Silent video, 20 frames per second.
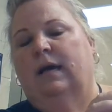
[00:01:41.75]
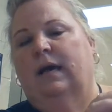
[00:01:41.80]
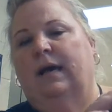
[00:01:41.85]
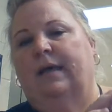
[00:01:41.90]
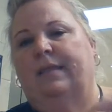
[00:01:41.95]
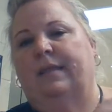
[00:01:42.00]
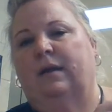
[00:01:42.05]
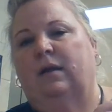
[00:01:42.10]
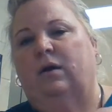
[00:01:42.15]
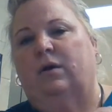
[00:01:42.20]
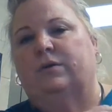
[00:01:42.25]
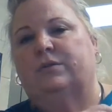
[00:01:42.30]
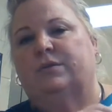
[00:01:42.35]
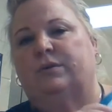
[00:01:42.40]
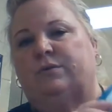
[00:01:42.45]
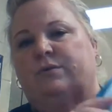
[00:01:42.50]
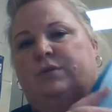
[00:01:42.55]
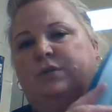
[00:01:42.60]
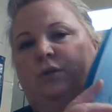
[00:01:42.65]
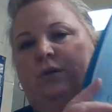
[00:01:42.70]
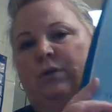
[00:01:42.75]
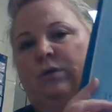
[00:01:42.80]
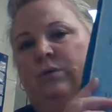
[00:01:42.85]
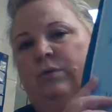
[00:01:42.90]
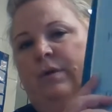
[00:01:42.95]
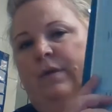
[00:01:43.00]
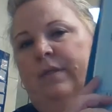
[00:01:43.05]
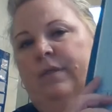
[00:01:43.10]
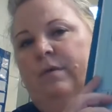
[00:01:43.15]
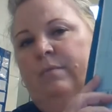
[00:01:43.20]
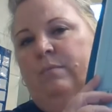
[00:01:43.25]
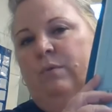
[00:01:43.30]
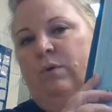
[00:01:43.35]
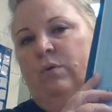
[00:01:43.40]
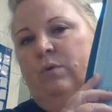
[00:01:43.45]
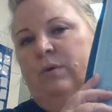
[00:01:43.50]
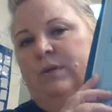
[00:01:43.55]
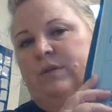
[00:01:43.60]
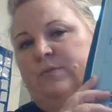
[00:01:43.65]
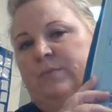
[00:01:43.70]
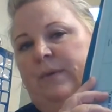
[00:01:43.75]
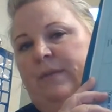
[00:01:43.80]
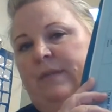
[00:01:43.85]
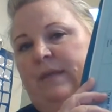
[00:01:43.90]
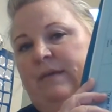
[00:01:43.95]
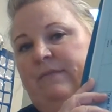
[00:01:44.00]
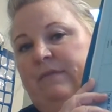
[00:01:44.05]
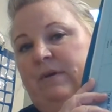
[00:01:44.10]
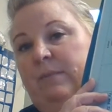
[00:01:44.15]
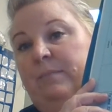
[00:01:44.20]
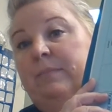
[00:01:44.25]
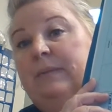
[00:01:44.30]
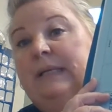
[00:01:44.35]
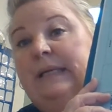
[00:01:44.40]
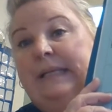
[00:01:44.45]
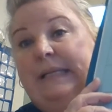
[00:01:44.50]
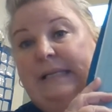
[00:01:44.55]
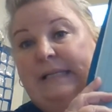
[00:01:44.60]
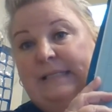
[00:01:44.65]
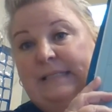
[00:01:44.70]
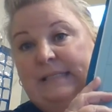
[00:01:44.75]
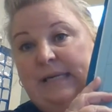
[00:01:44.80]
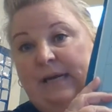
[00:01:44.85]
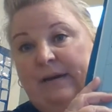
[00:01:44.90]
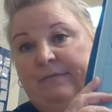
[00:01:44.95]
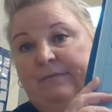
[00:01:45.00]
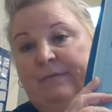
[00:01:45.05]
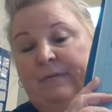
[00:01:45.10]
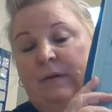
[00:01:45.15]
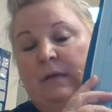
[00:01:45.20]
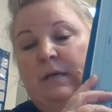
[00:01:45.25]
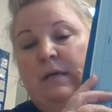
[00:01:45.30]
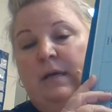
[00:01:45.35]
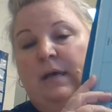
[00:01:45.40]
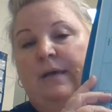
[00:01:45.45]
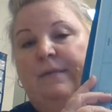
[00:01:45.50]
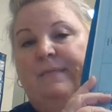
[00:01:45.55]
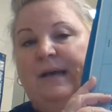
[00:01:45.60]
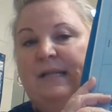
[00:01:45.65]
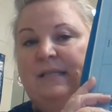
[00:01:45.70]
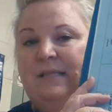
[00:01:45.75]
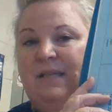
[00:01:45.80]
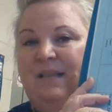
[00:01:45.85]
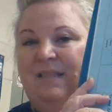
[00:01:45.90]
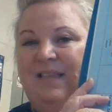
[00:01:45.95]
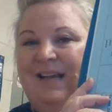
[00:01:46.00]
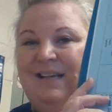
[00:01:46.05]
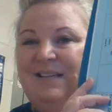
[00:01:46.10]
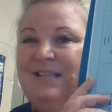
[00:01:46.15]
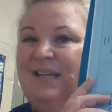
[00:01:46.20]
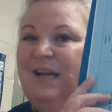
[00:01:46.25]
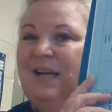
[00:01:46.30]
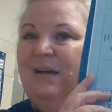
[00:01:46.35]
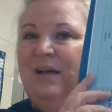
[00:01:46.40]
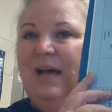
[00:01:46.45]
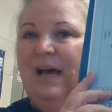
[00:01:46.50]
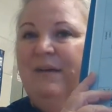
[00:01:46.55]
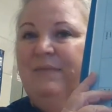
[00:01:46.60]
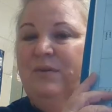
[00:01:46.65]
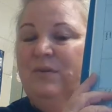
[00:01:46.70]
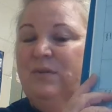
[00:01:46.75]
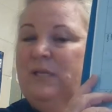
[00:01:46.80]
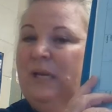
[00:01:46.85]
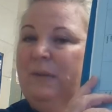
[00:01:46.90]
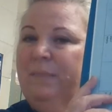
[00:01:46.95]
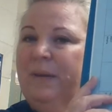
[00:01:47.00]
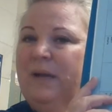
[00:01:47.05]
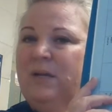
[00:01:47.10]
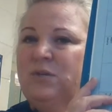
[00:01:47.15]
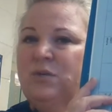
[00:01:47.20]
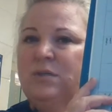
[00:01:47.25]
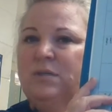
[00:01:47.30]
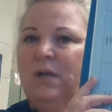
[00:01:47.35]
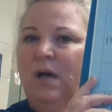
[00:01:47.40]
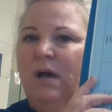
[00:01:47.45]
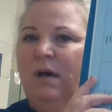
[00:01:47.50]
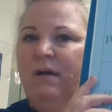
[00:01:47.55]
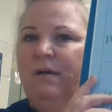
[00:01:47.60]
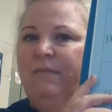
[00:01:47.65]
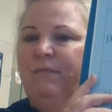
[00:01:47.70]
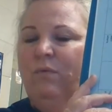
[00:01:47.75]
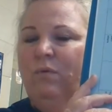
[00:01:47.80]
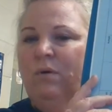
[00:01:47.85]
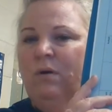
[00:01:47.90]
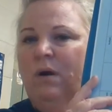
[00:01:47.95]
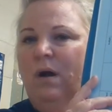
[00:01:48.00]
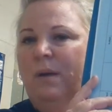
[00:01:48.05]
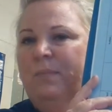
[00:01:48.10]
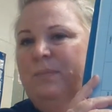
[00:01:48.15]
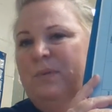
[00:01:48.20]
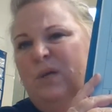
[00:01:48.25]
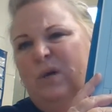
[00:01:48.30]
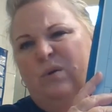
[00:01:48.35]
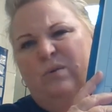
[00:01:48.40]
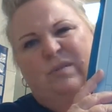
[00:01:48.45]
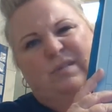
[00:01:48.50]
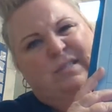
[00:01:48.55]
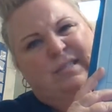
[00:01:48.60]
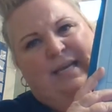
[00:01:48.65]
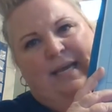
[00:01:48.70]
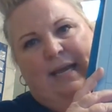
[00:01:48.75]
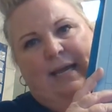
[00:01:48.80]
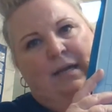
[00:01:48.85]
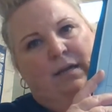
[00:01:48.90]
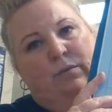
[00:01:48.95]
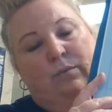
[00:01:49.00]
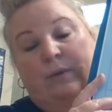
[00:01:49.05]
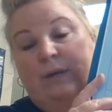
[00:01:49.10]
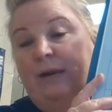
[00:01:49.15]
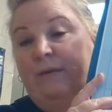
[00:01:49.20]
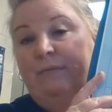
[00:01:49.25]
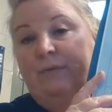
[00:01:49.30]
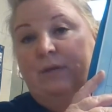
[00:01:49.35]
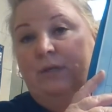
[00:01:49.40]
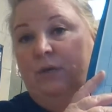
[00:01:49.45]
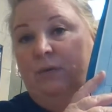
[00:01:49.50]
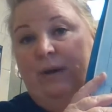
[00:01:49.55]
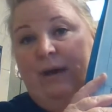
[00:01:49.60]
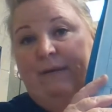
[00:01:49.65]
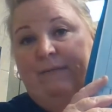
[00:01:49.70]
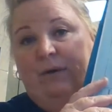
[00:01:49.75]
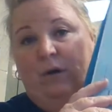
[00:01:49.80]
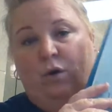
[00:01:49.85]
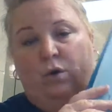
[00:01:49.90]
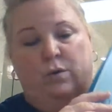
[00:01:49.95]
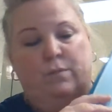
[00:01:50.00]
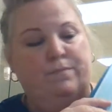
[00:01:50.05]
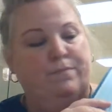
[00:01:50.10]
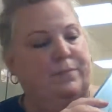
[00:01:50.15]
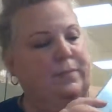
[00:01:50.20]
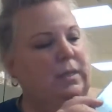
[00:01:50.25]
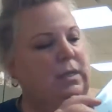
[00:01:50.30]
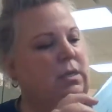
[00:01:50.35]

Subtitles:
And then also to the moon is when they've completed stuff. That's the things that I'll have you take pictures of or upload, scan, whatever you have at home.